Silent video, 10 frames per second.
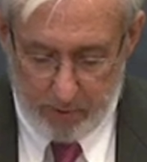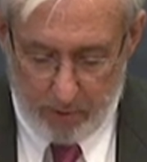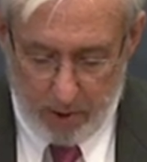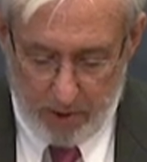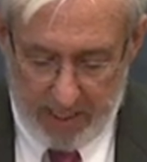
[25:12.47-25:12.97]

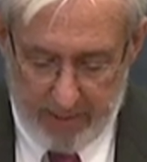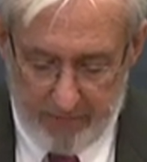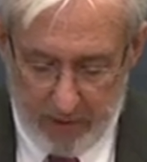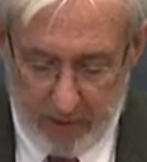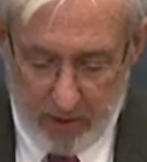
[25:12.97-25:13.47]
or
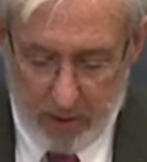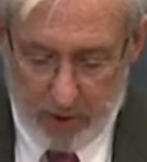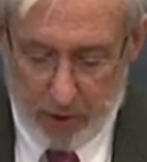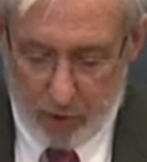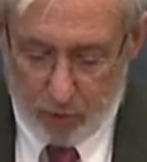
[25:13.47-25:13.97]
even
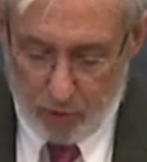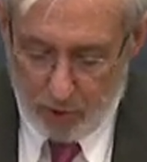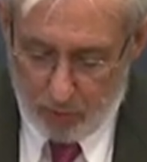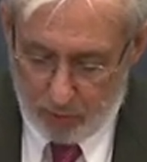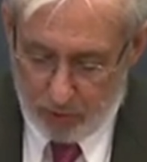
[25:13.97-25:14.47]

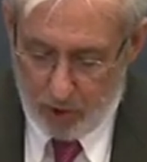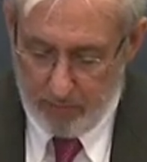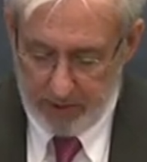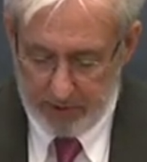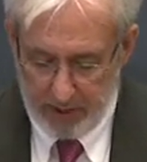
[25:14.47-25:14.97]
control
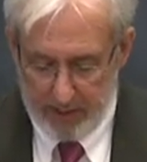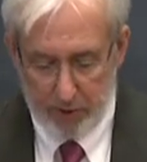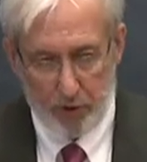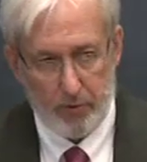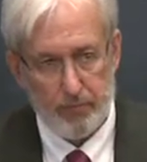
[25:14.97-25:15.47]

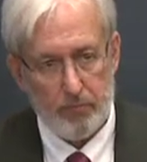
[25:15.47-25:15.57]
globalization.